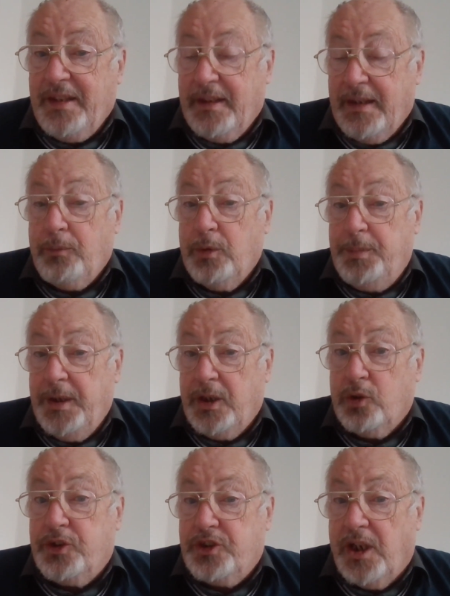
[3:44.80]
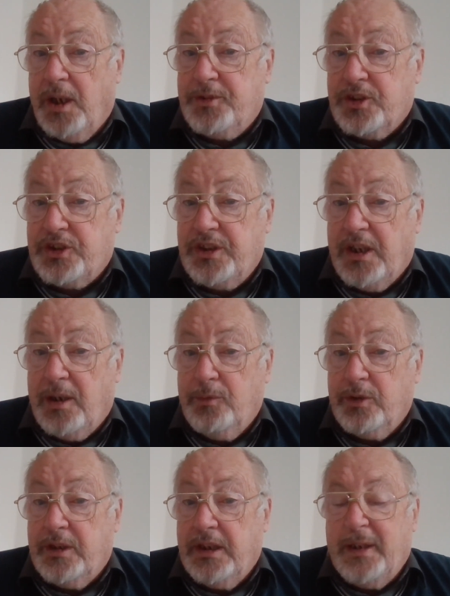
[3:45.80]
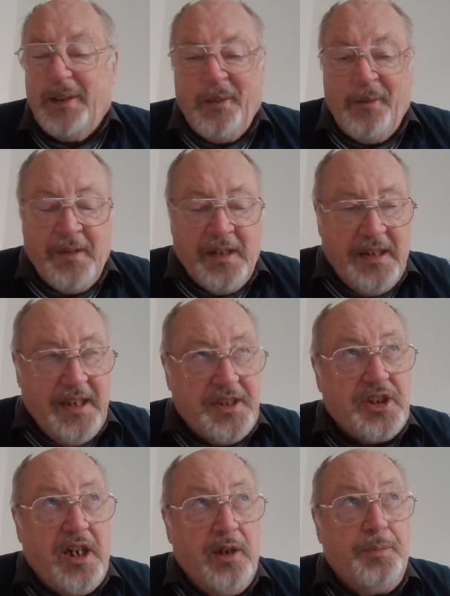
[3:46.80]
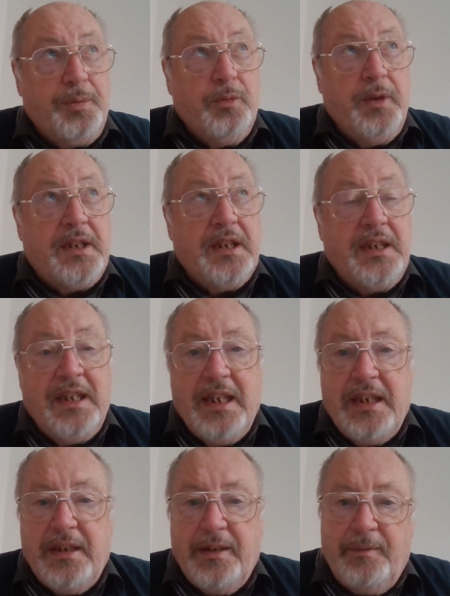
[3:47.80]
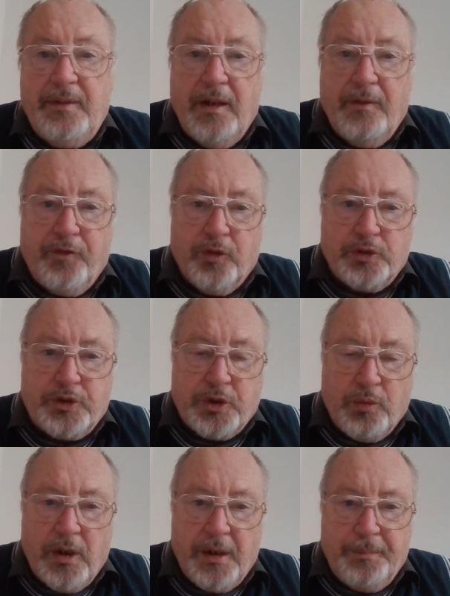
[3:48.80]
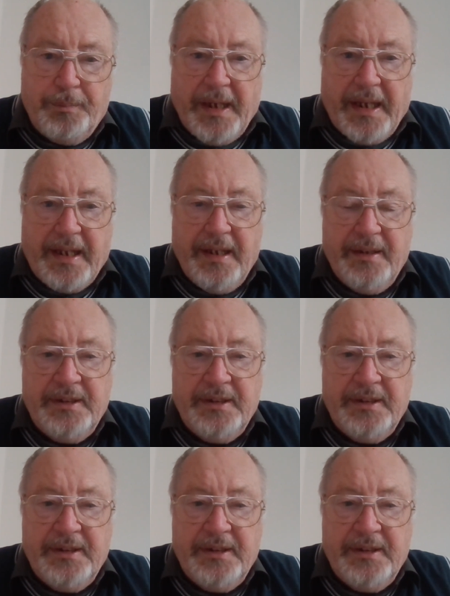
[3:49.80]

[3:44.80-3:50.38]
that would be a good time to start, wouldn't it? Let's hope we can get a full squad back.